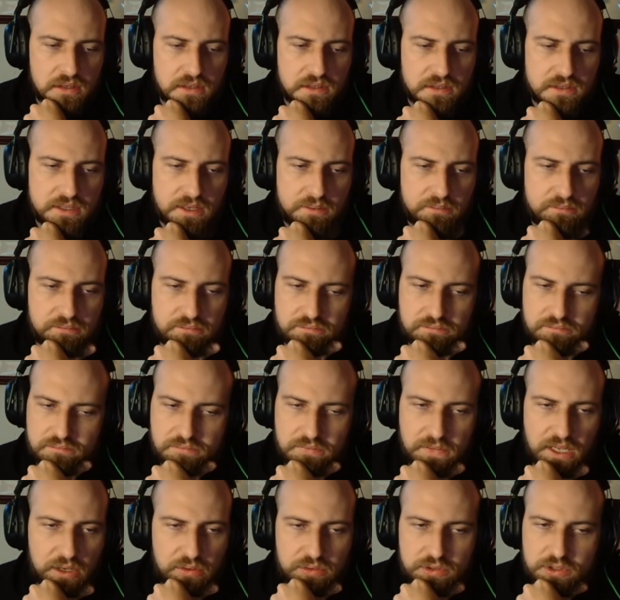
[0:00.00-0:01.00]
So I'm
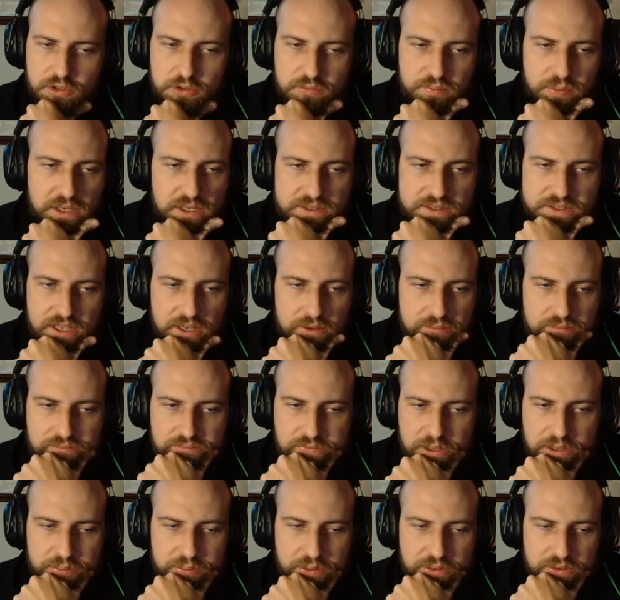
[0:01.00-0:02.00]
now 2 pawns up.
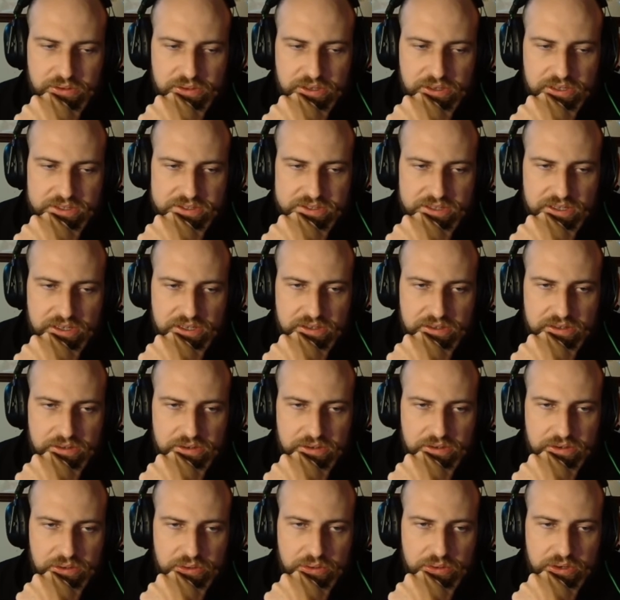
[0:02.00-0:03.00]
My opponent has got
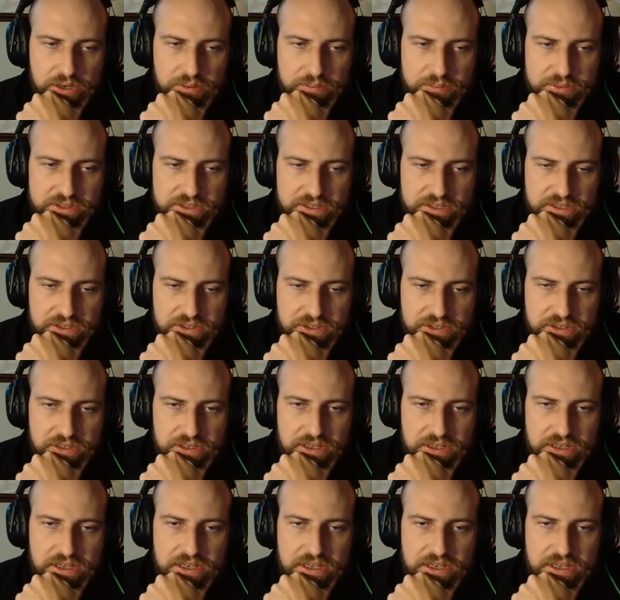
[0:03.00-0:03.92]
no compensation.